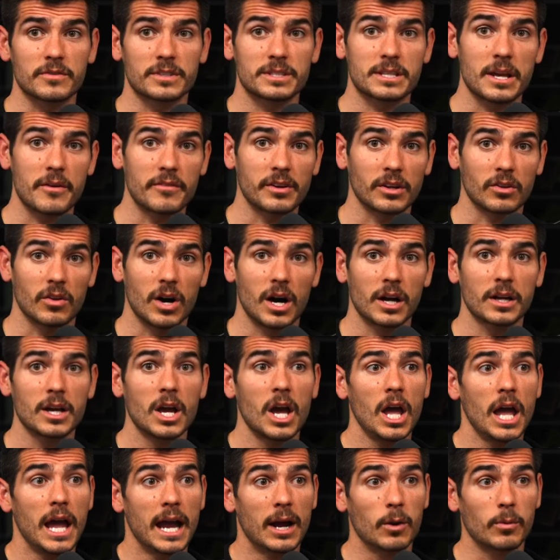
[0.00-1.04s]
seven o'clock
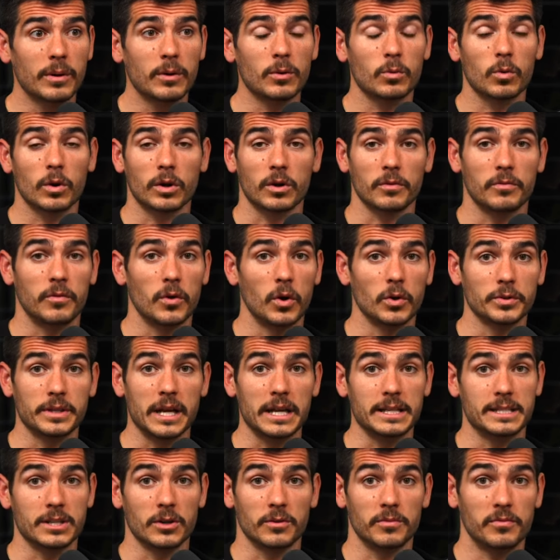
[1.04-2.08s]
and we would work a full
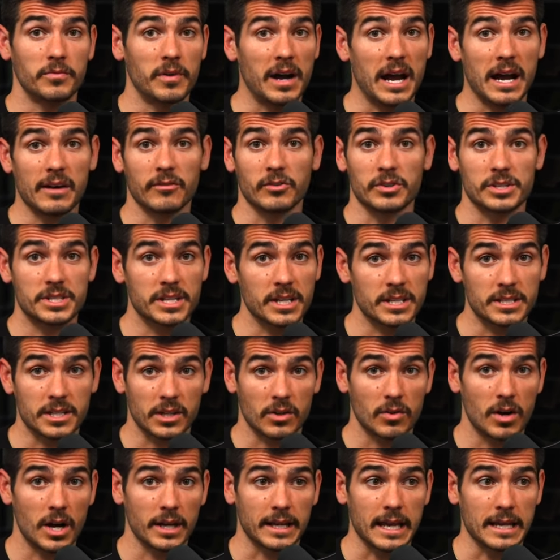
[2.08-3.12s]
day till five or six
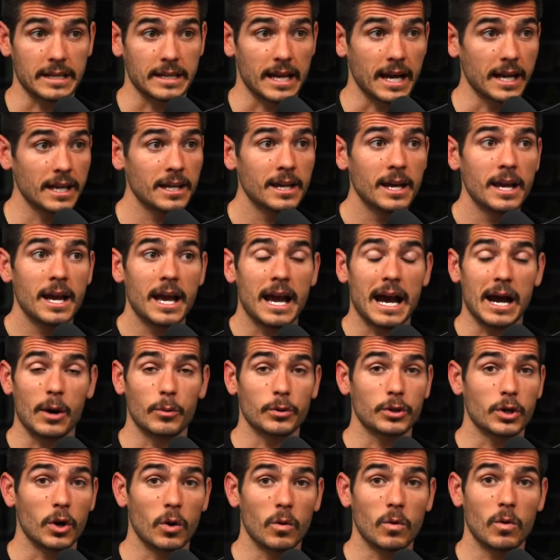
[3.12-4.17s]
o'clock at night. I
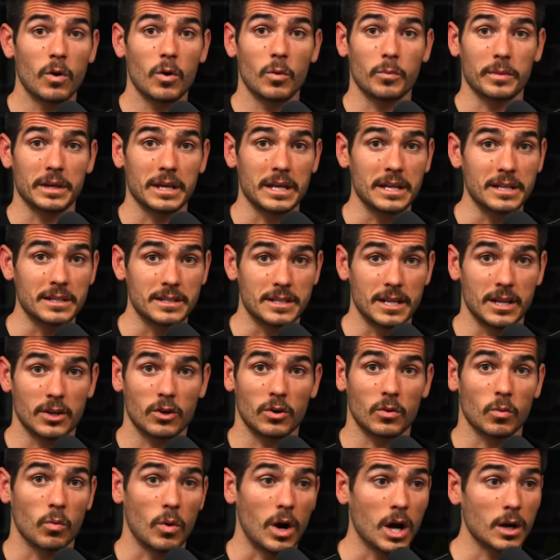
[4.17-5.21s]
would go home, eat
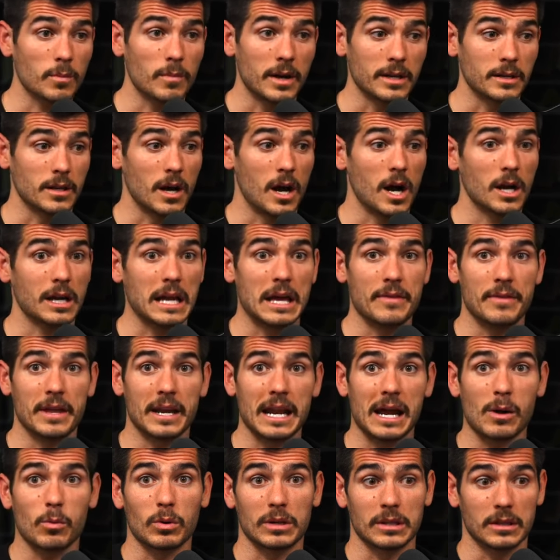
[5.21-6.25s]
dinner, walk my dog, and then
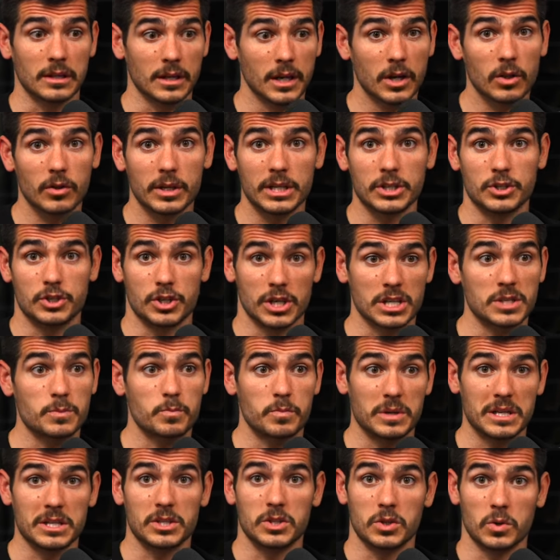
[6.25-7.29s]
I would literally just
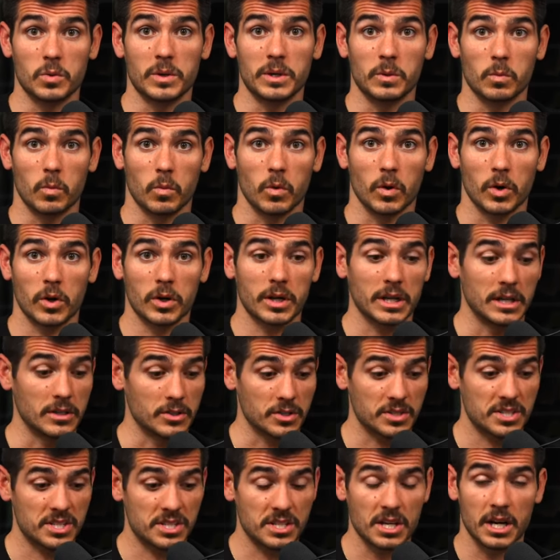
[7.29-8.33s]
be doing work
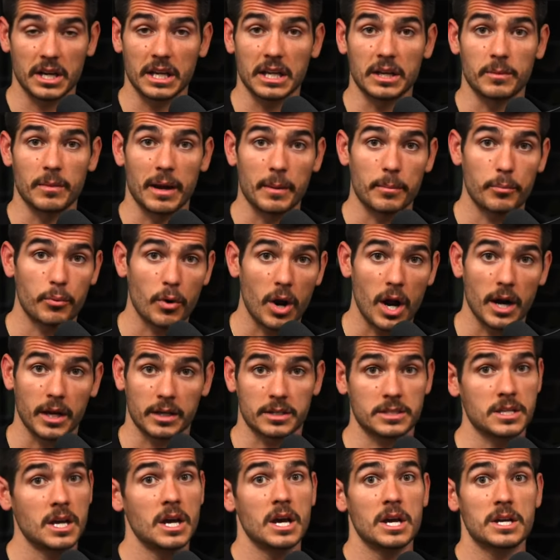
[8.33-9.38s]
and studying my
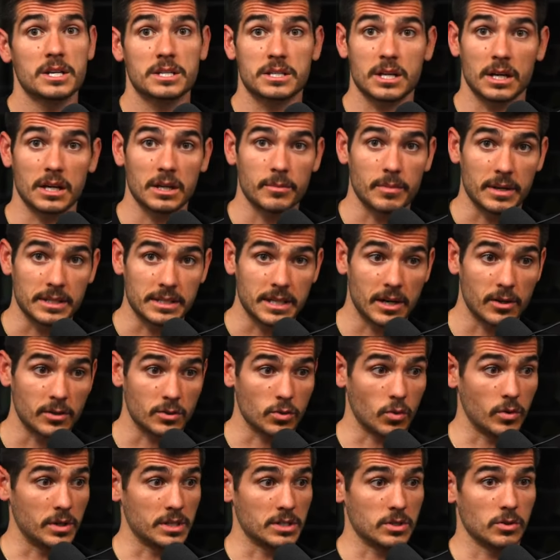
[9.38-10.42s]
products, studying my
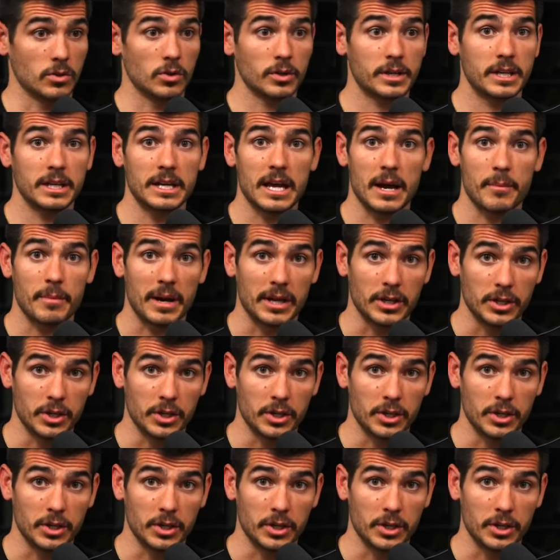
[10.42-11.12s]
territories, looking at my